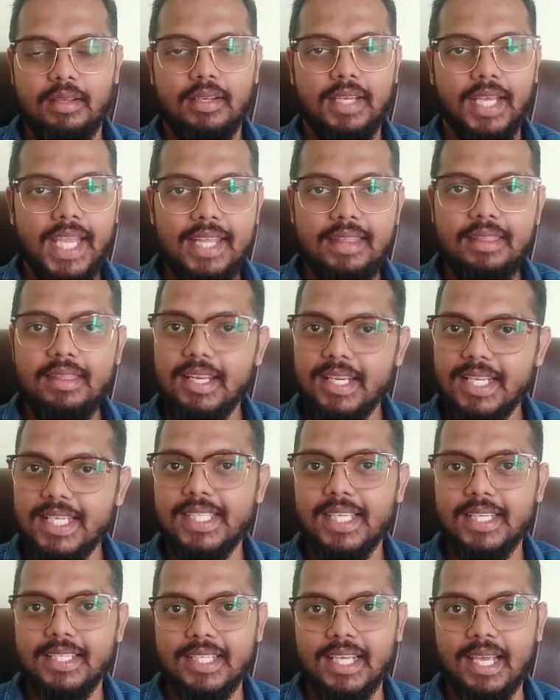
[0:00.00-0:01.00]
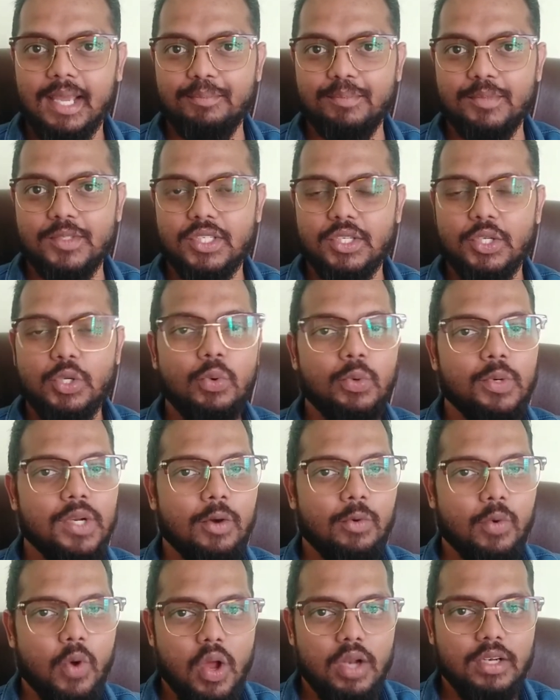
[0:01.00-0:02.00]
In the recent times, you would
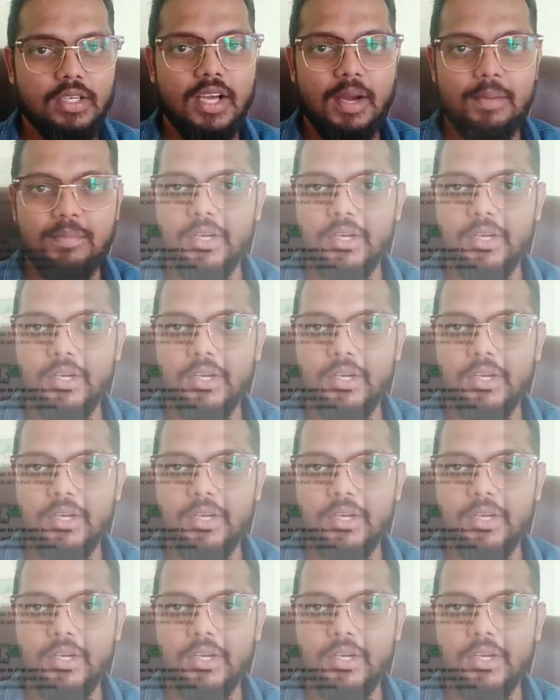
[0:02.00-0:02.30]
have all come